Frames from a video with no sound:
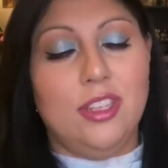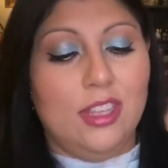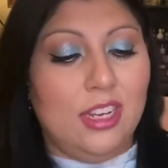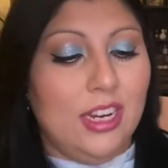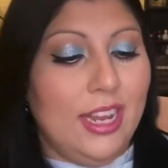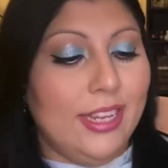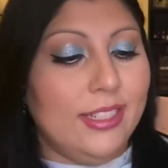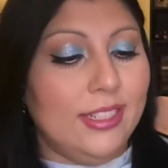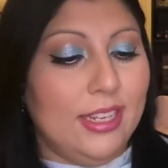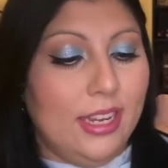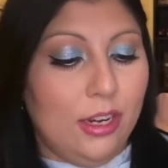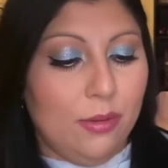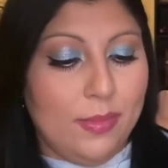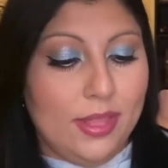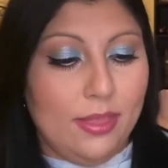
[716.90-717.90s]
the next
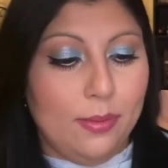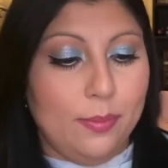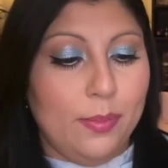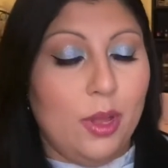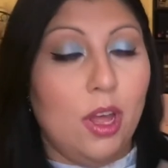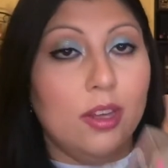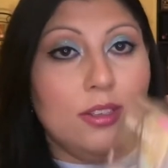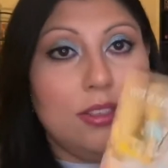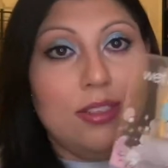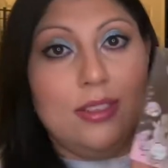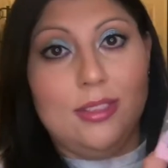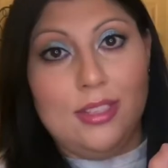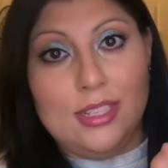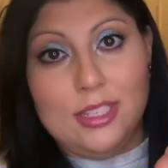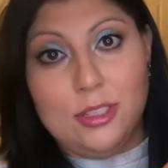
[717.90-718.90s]
item in the box is
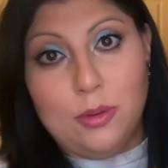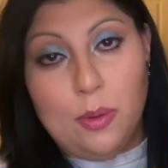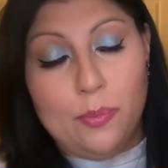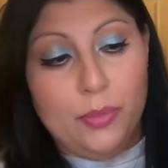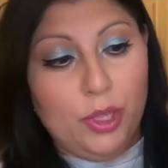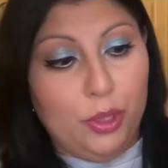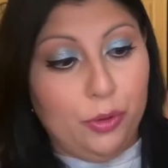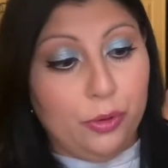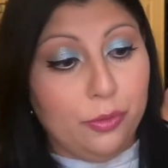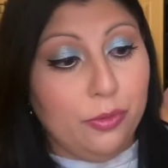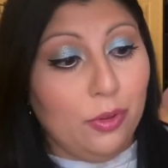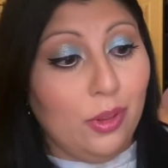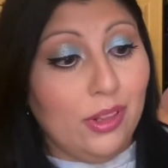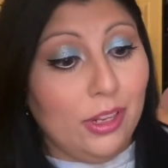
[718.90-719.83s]
this beautiful